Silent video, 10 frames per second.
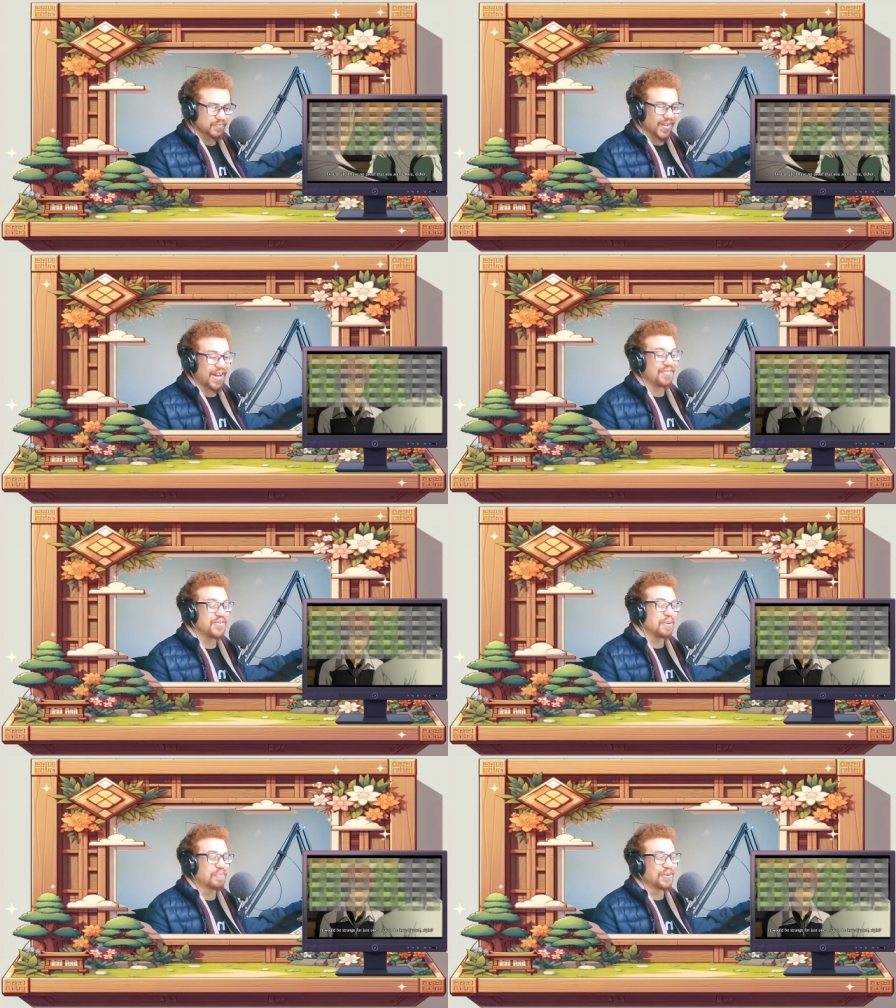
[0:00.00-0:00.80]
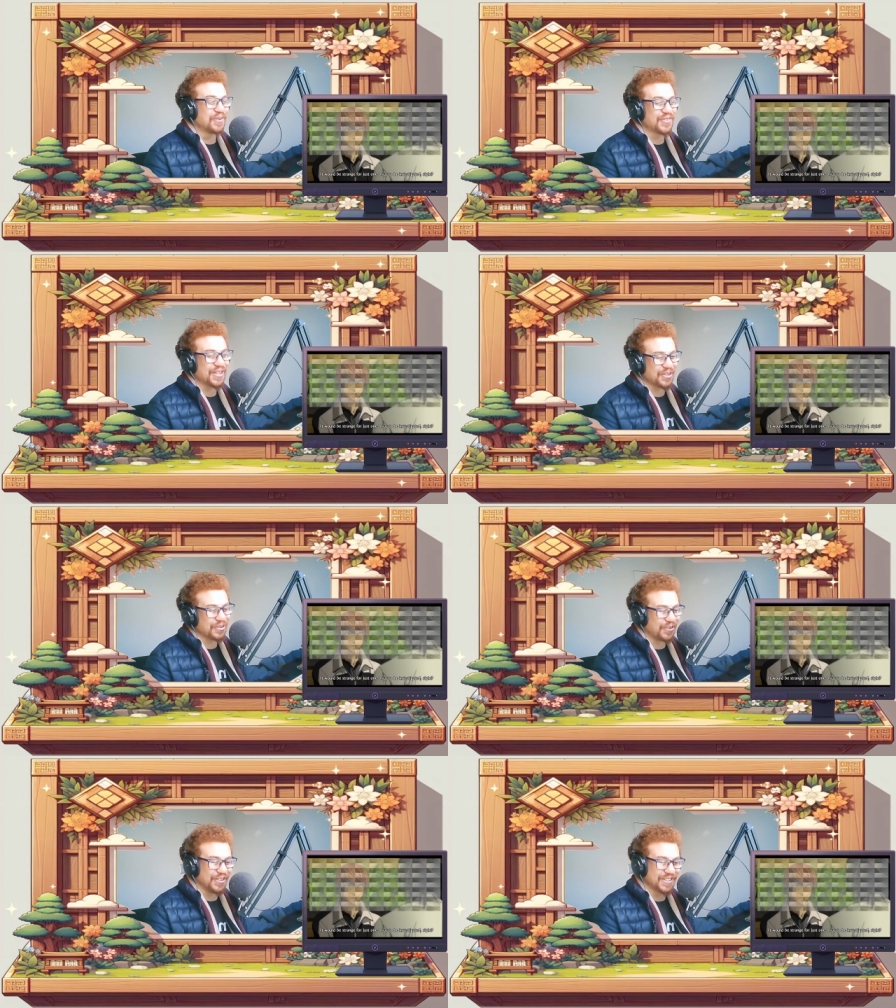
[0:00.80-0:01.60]
have no proof that you
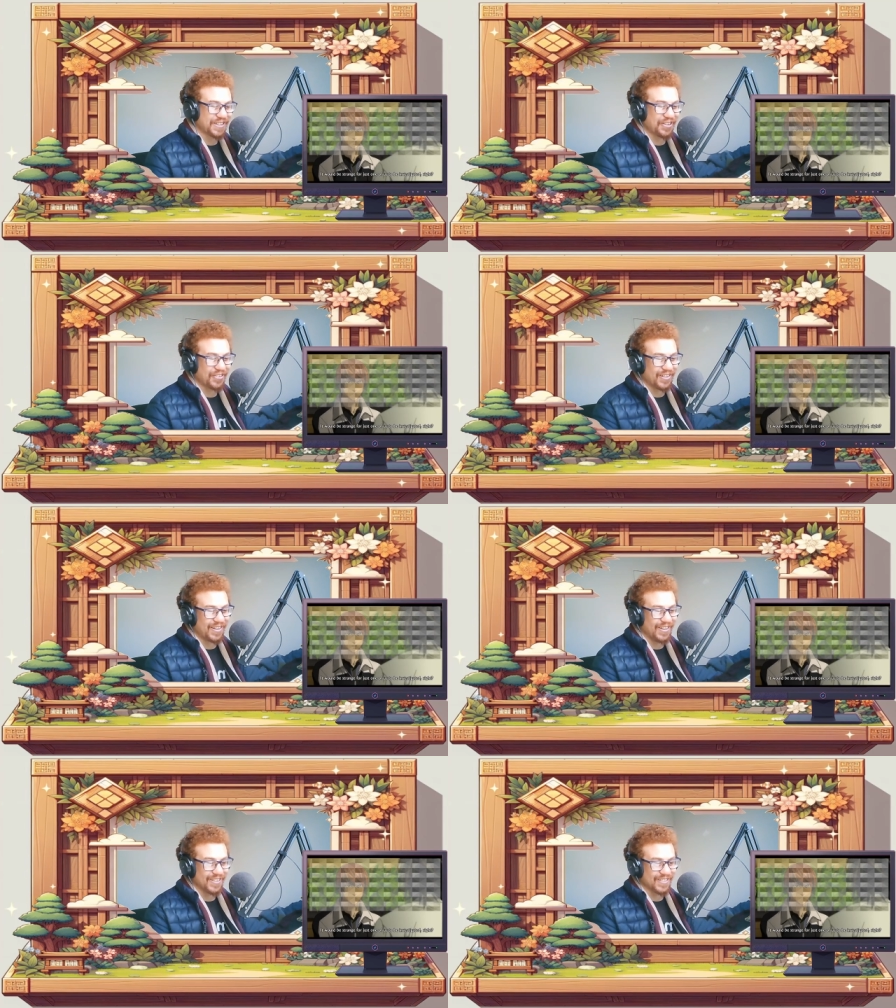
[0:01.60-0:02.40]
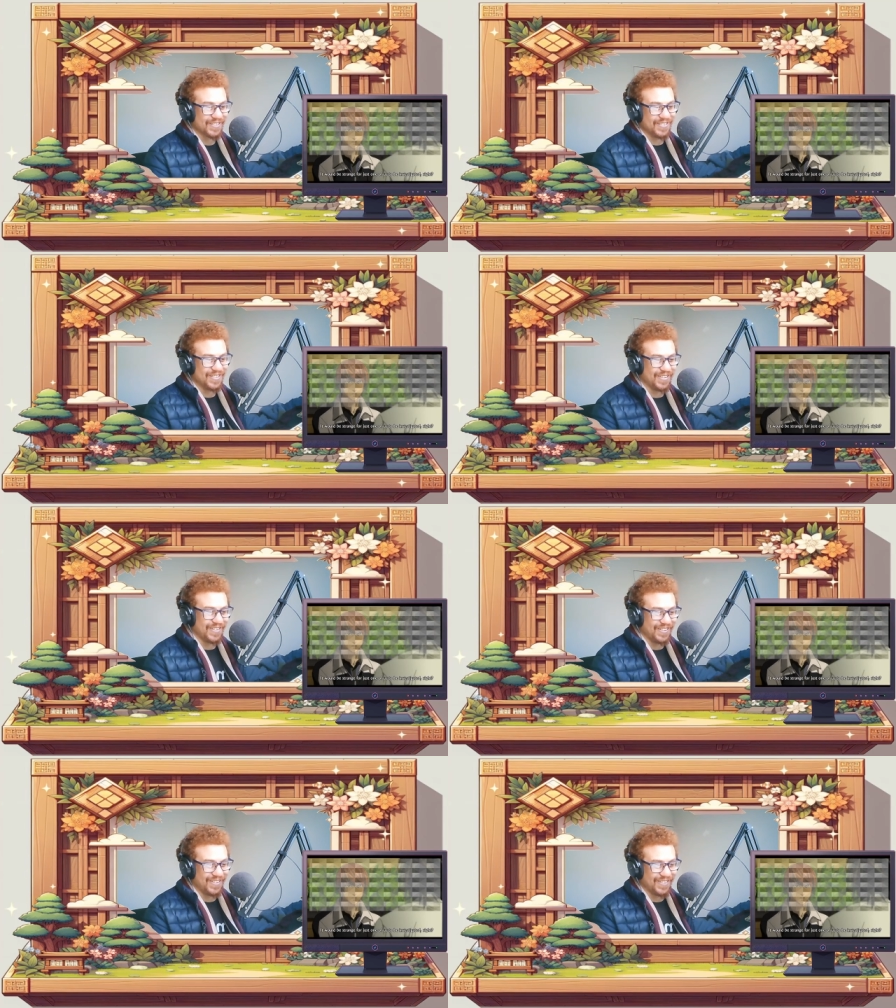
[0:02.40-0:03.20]
aren't Kira either.
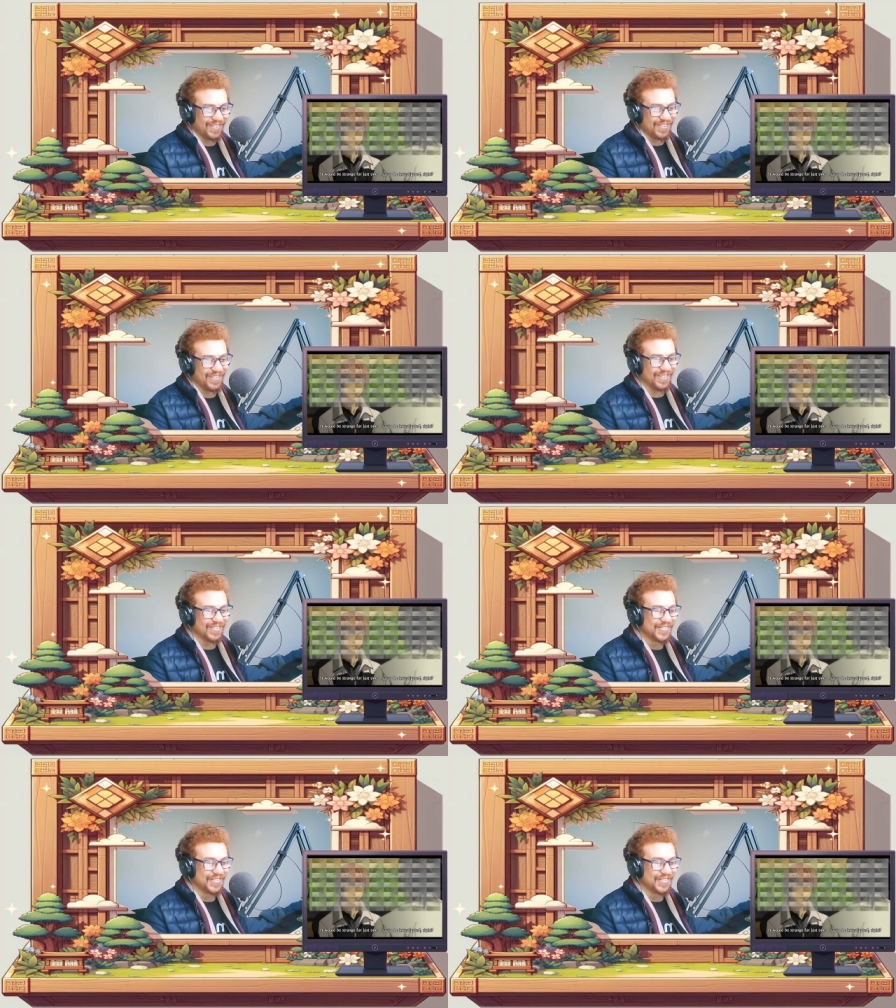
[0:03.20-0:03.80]
Wow.